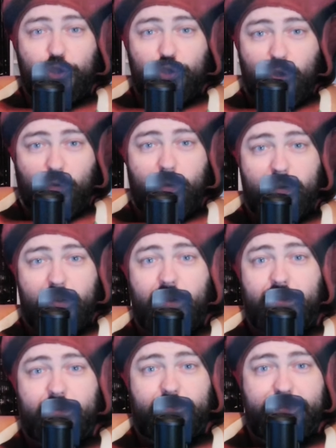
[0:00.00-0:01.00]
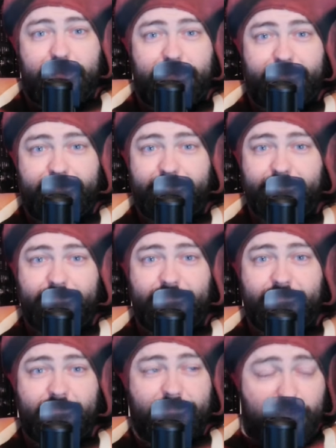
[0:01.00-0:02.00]
Don't wear condoms.
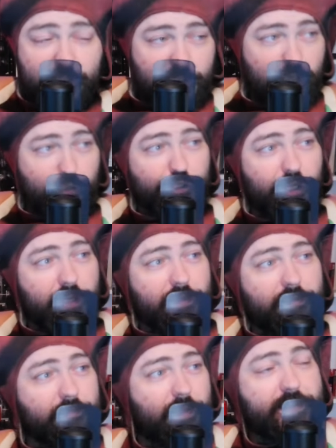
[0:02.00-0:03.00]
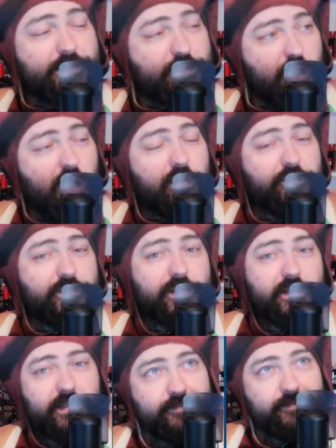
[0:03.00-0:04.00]
Solution. It's solved.
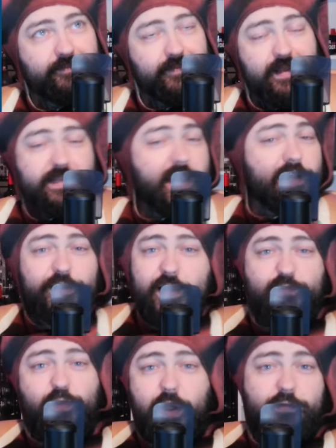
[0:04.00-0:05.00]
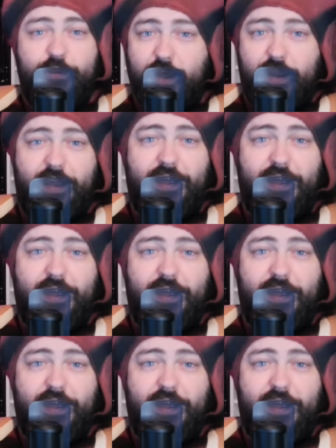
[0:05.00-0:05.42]
That's actually that's probably not